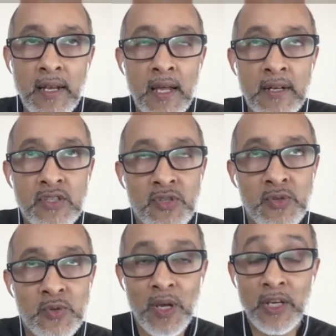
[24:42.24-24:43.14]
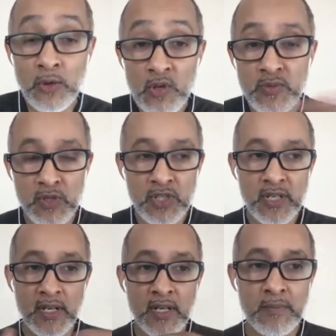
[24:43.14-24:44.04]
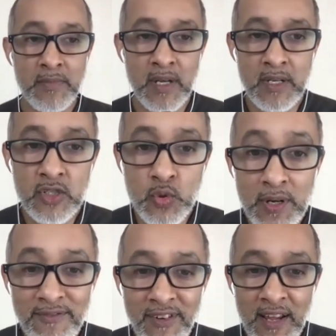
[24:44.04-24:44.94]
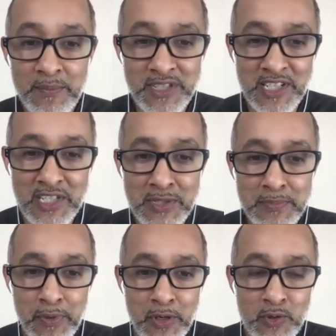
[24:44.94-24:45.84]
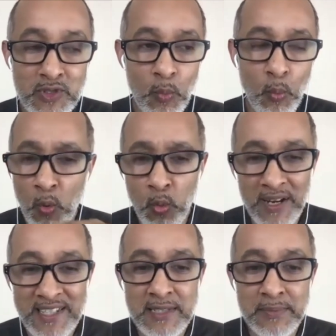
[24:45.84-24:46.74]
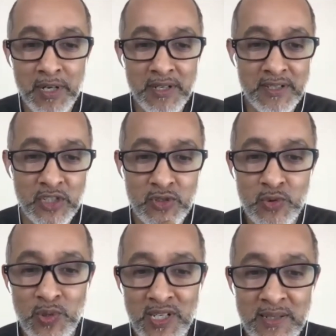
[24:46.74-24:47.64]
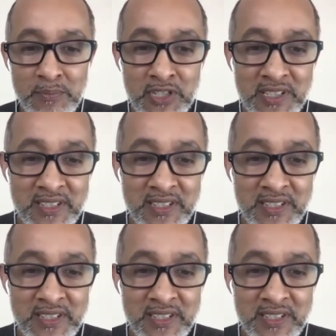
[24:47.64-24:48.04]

and so you wrote a book, um, Twin Flames Exposed. What, what inspired you to write that book?